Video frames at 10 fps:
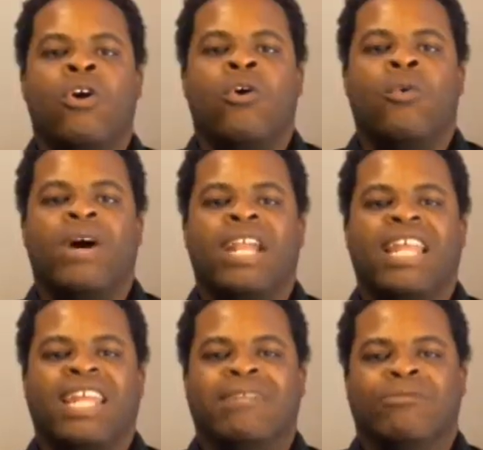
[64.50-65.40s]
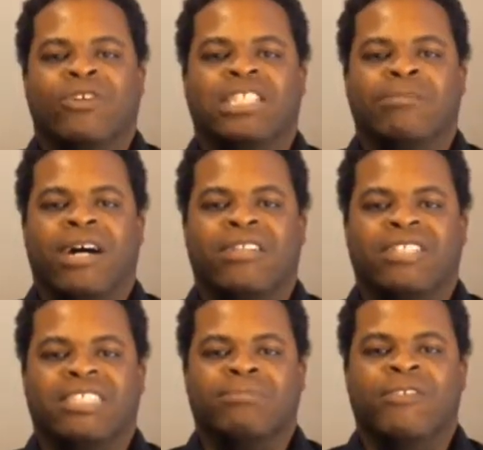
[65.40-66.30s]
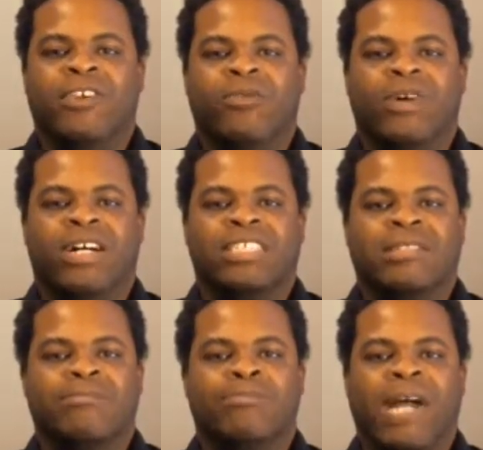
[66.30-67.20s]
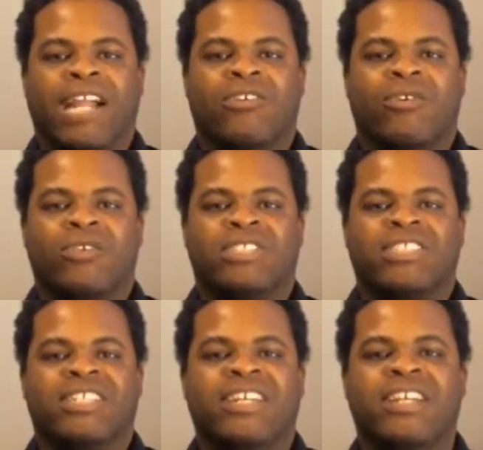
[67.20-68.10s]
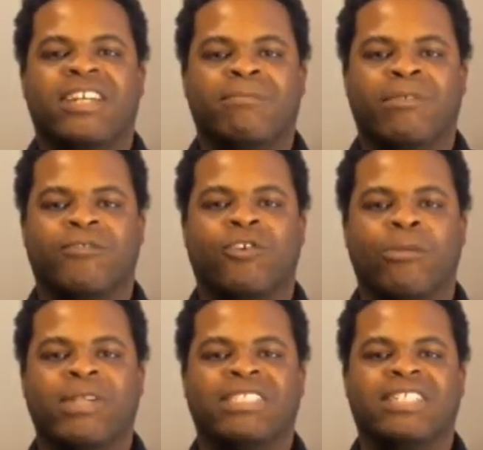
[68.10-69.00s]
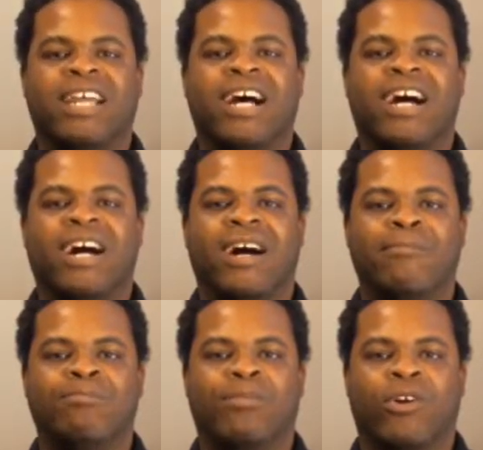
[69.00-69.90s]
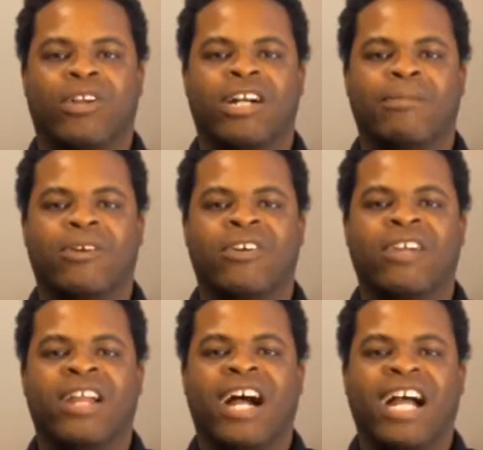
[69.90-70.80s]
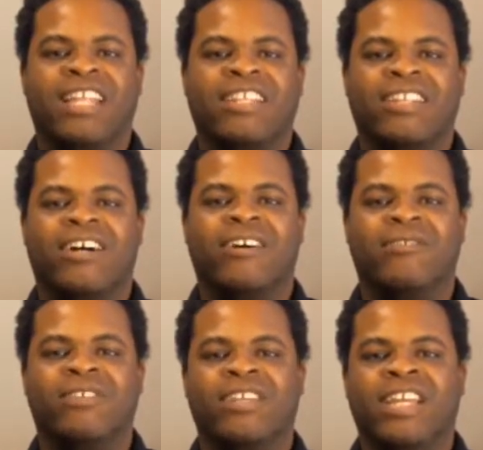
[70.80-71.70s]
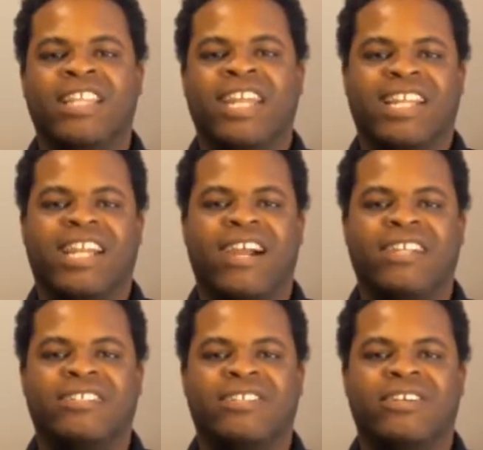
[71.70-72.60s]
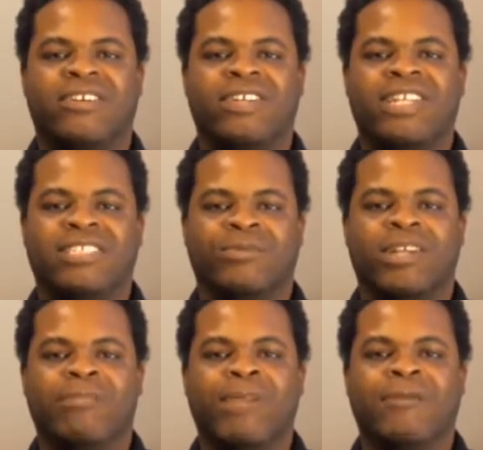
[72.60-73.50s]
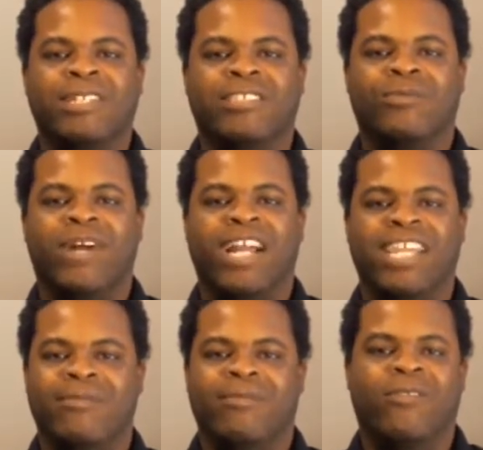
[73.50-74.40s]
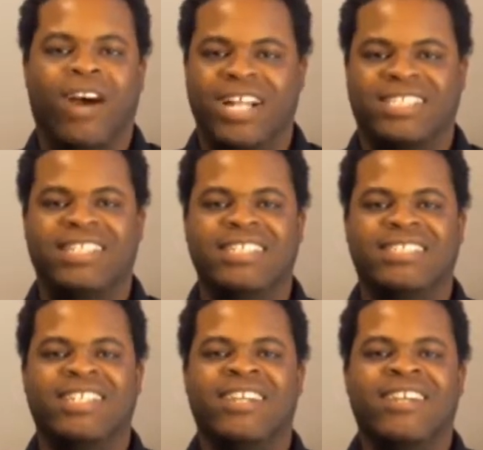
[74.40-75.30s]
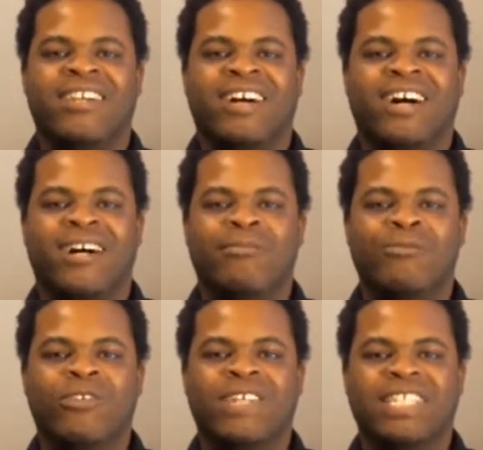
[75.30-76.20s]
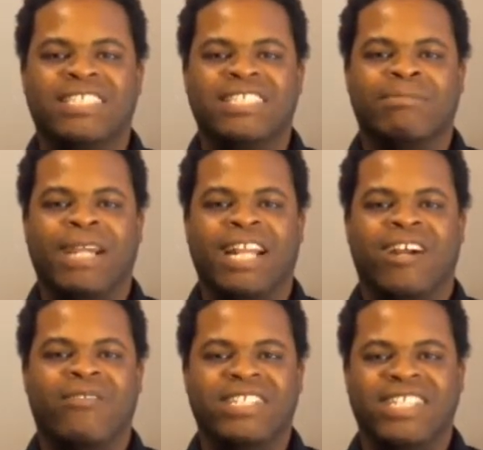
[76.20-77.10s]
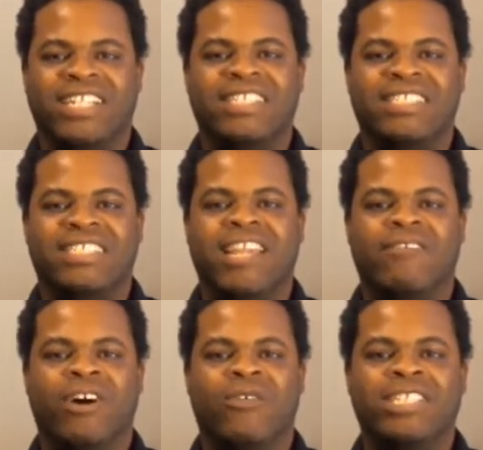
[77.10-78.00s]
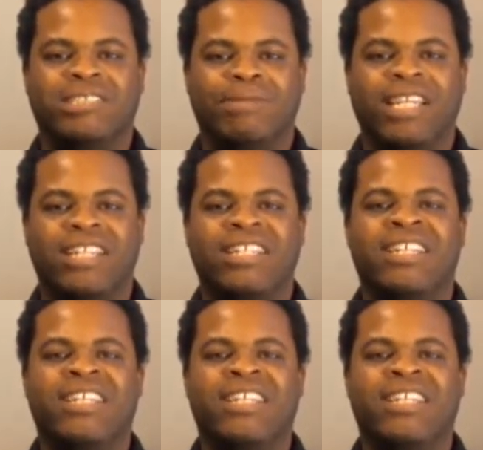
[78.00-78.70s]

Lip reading: What I liked most about this movie was Michael Gross's performance, Burt Gummer. I love that character. It's one of the main reasons why I keep watching these movies, despite how ridiculous they've always been.